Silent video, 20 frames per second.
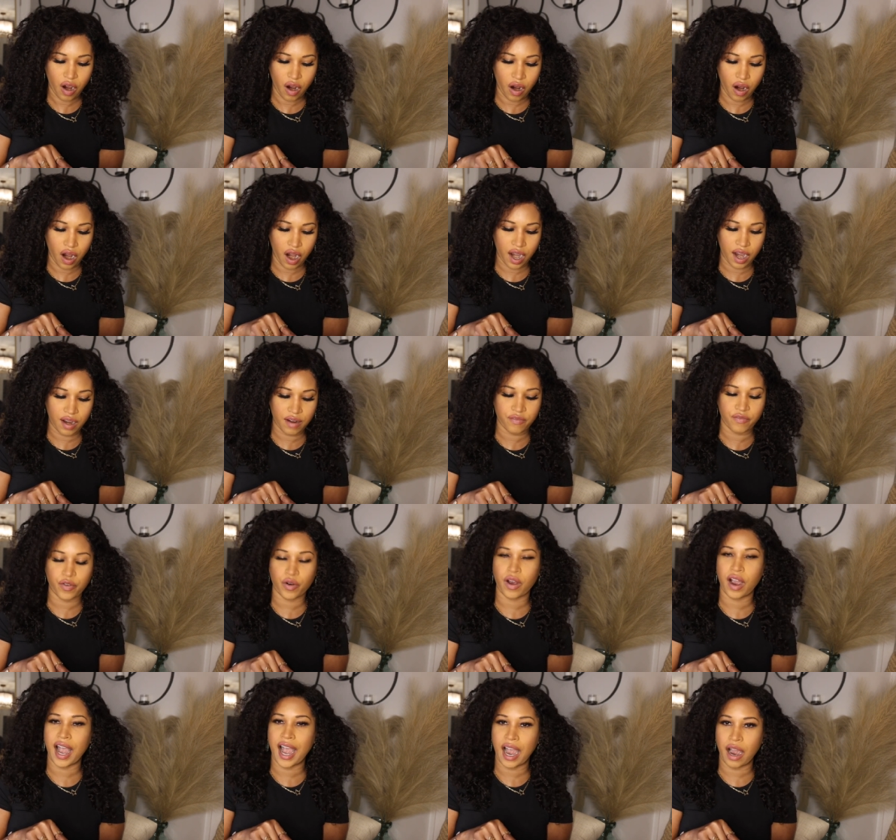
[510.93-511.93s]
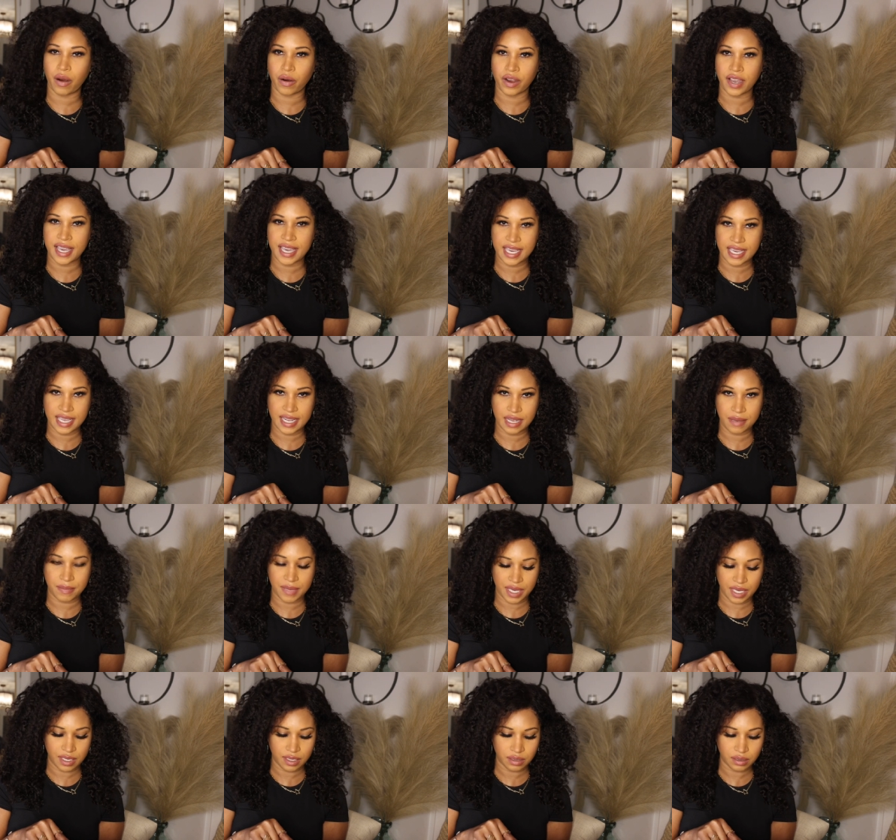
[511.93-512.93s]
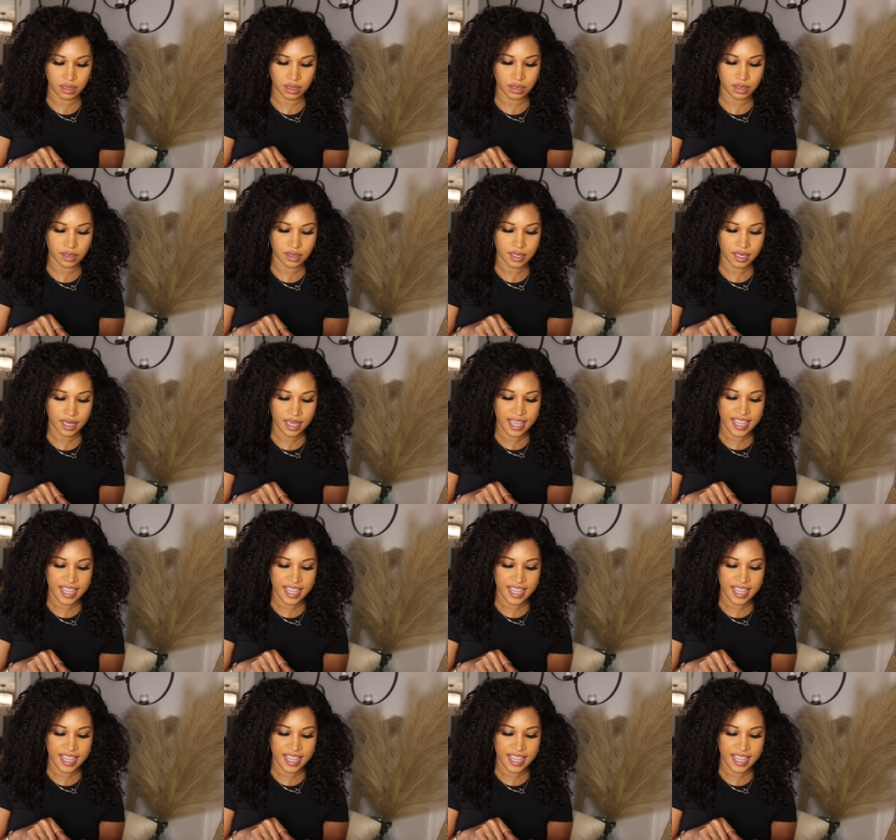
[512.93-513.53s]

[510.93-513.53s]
or for our enemies?"